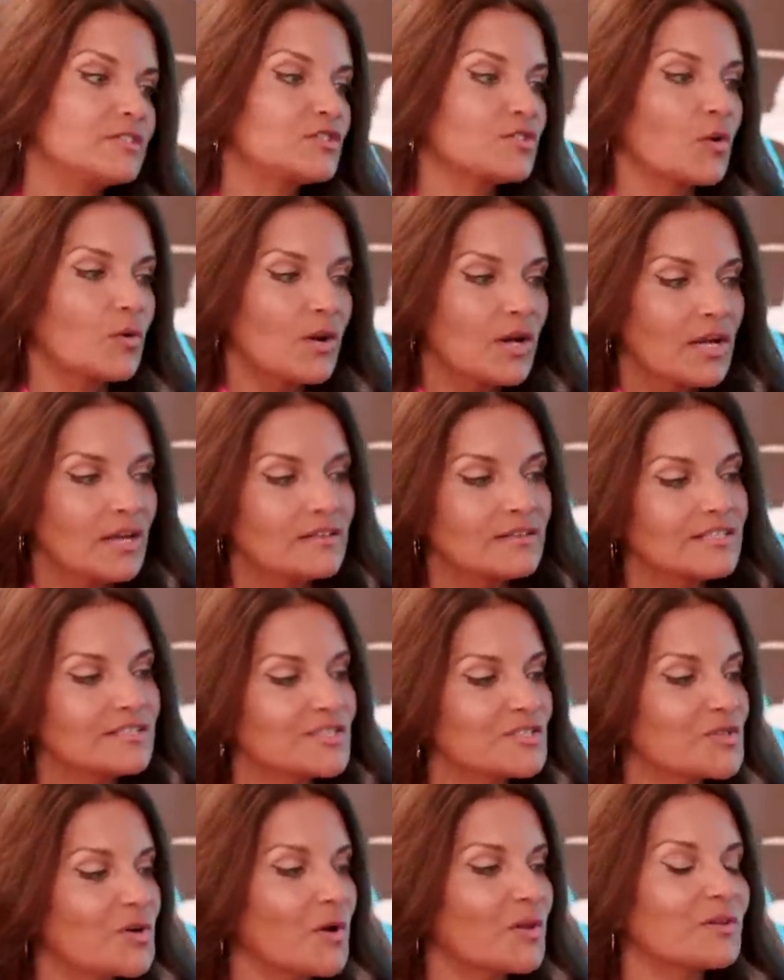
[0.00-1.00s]
So this
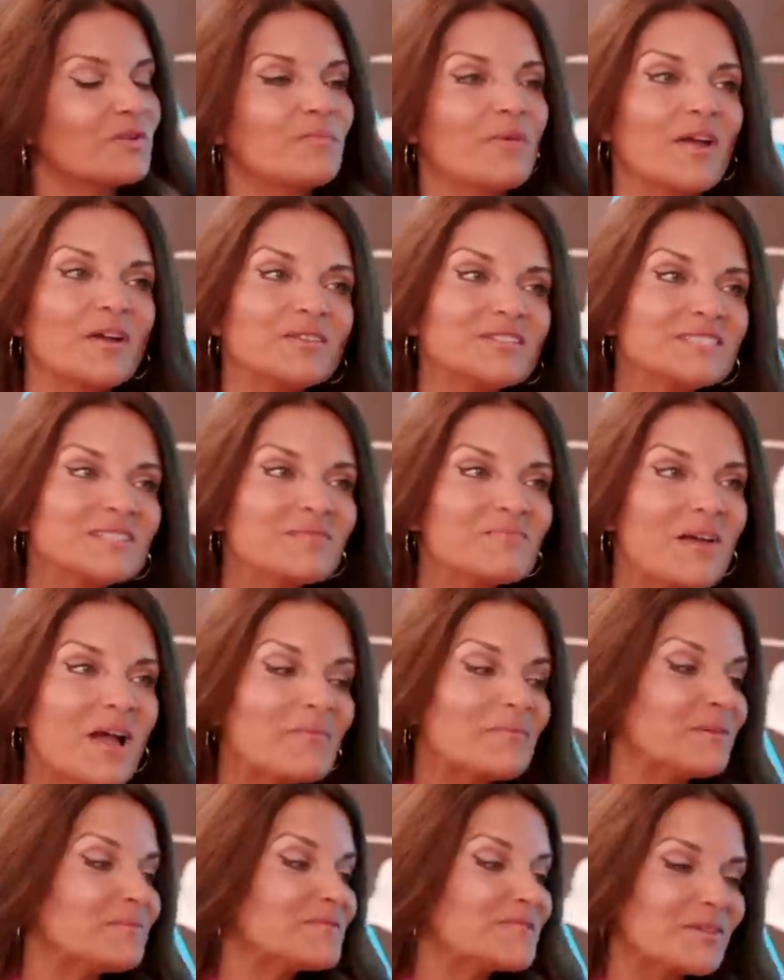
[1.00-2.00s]
is called the parenting
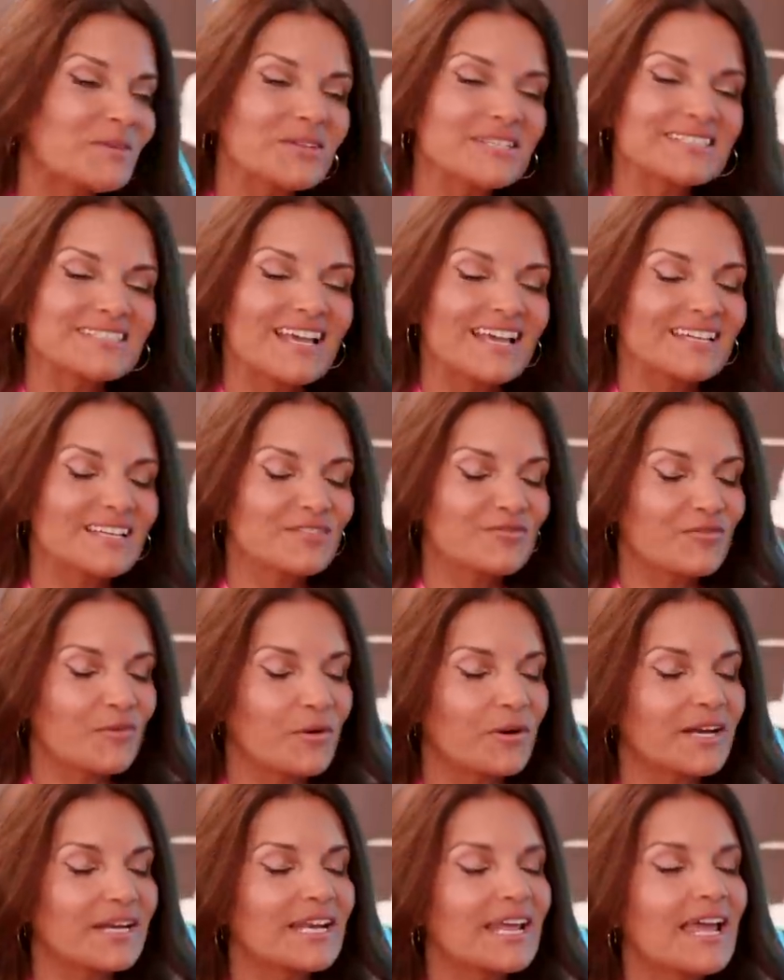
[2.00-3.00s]
map. I'm so excited
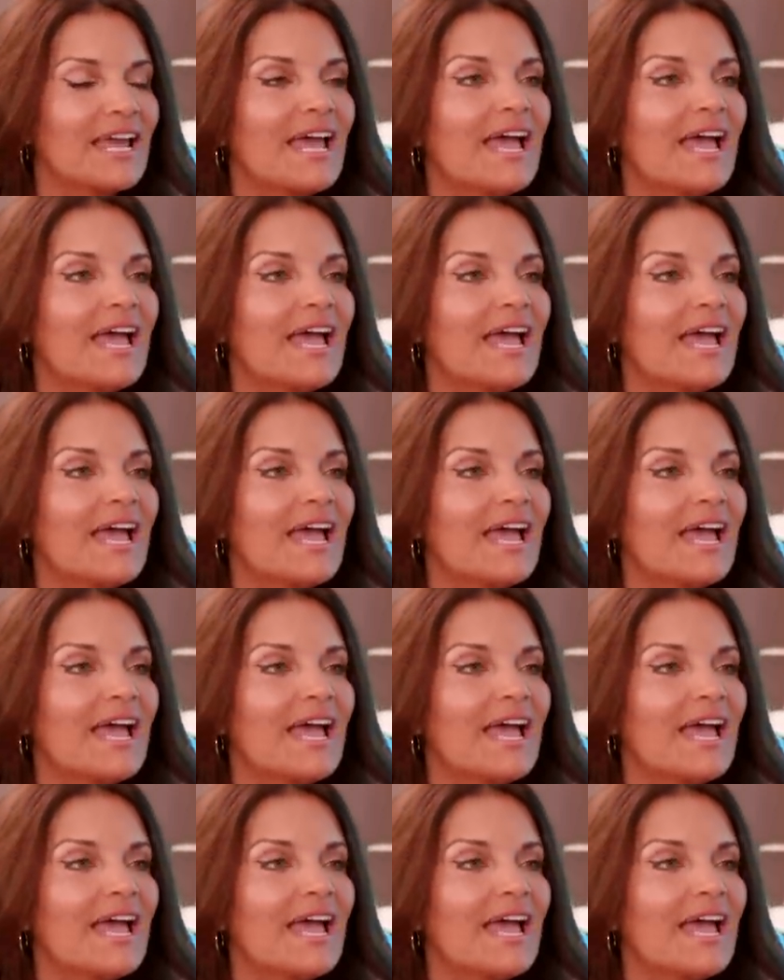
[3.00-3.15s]
for it.